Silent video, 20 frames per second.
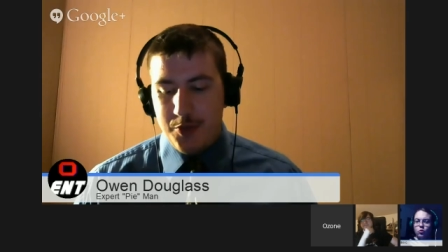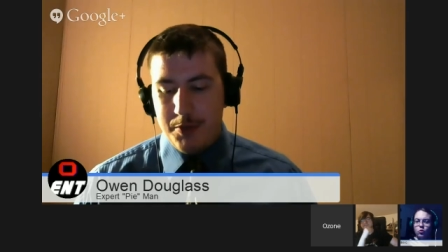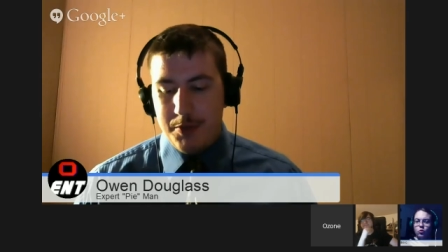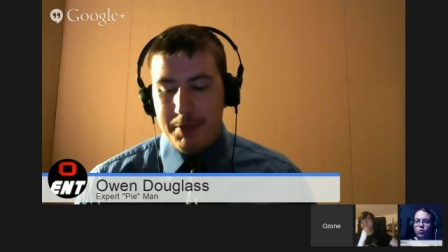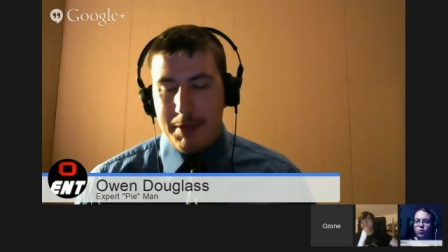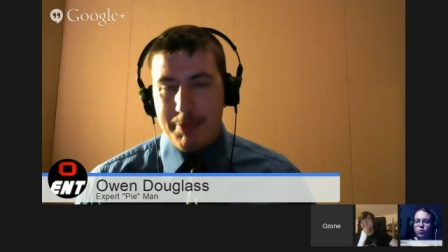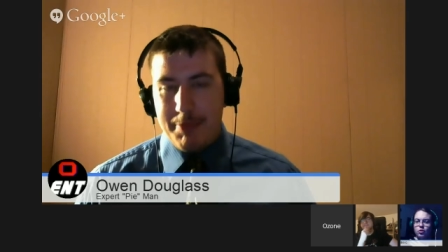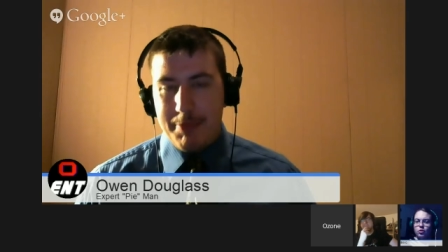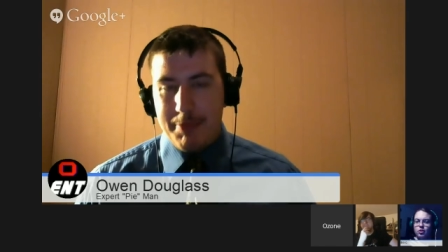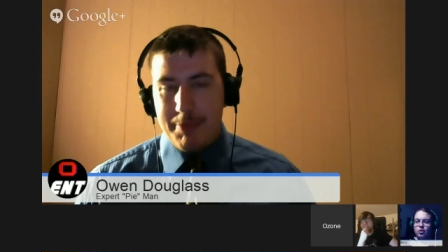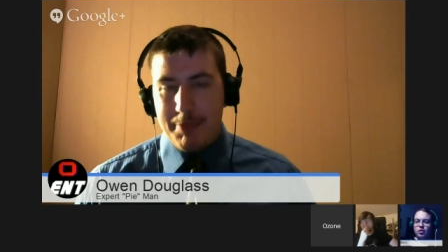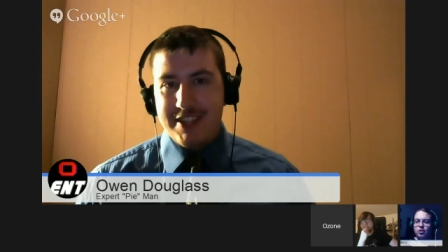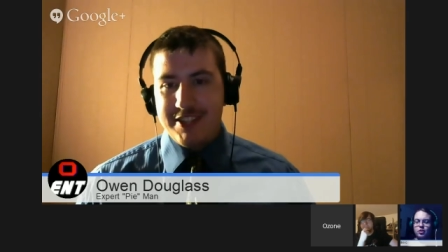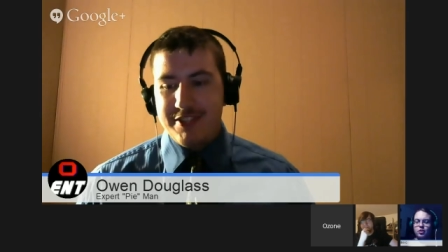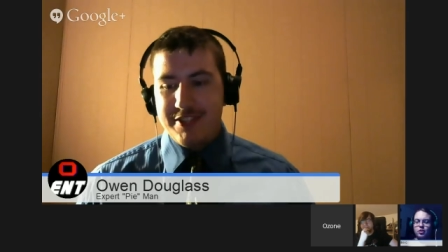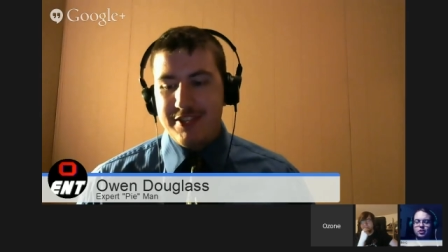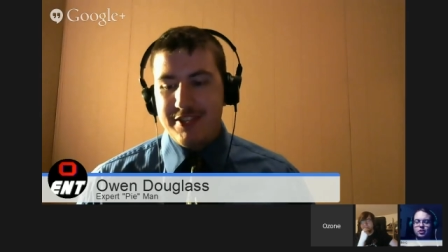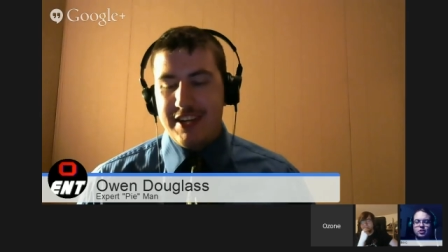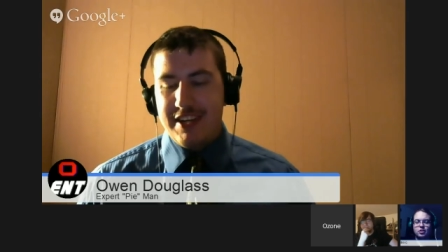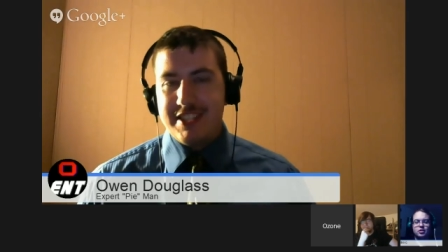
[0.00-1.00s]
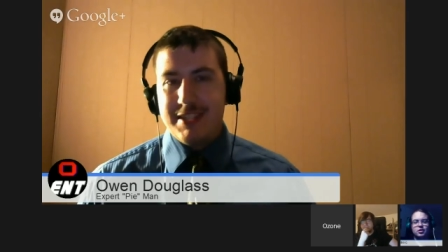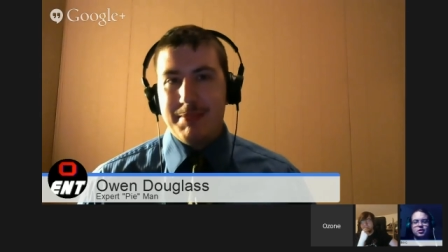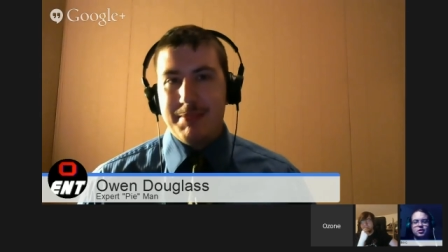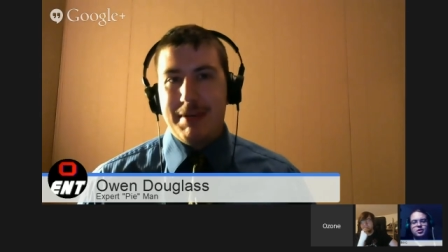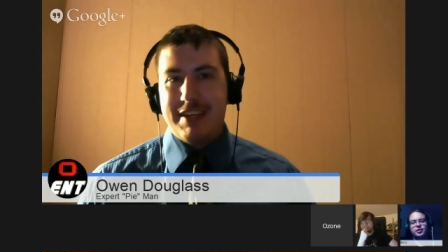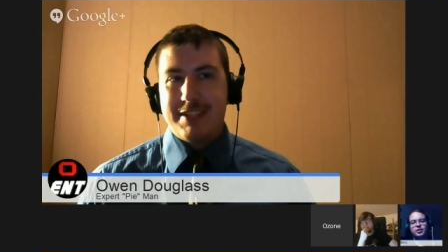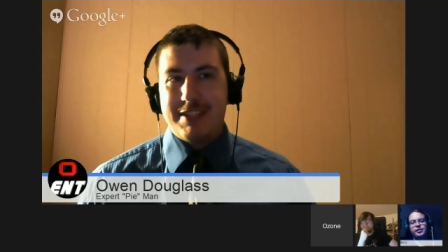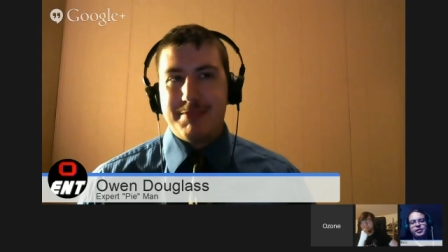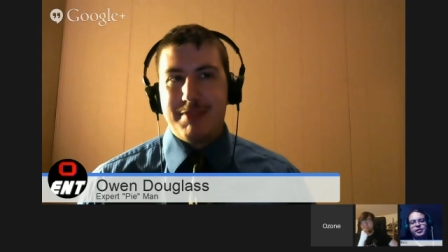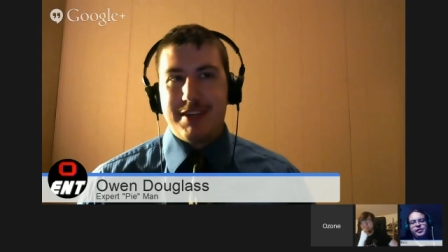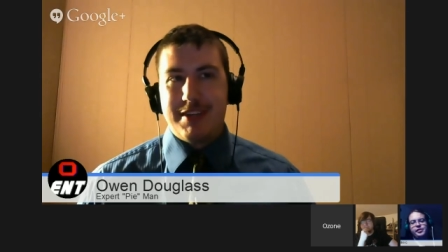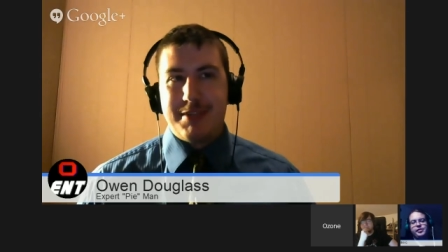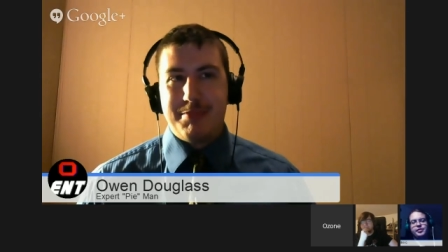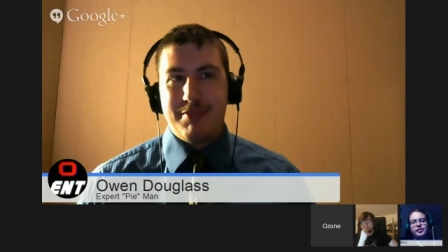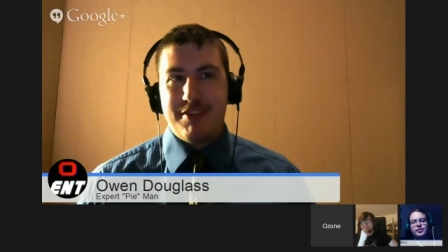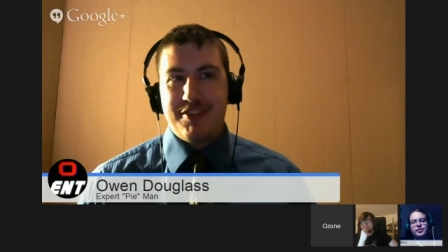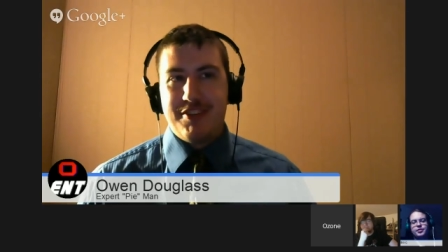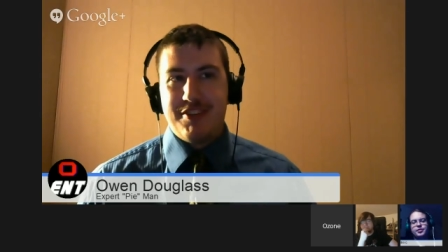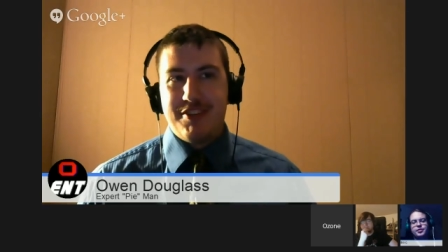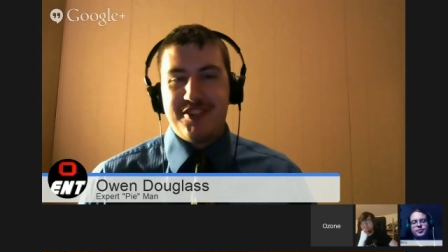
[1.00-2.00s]
of my predictions are actually about Smash
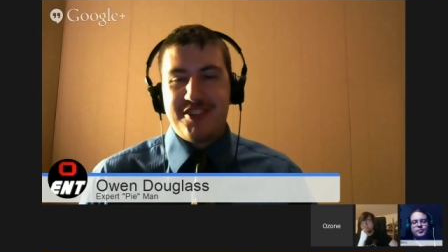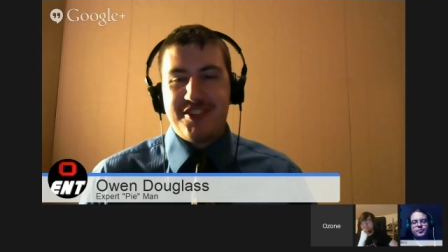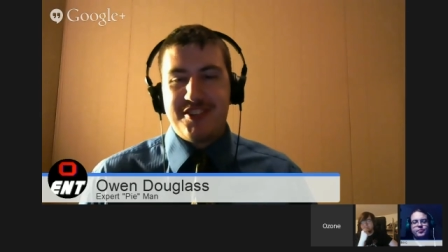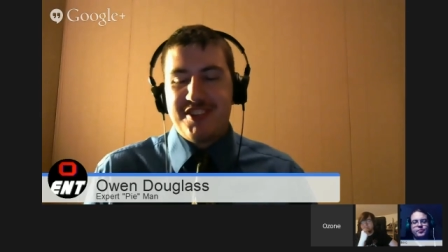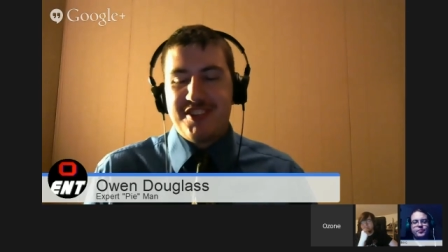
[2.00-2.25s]
Brothers.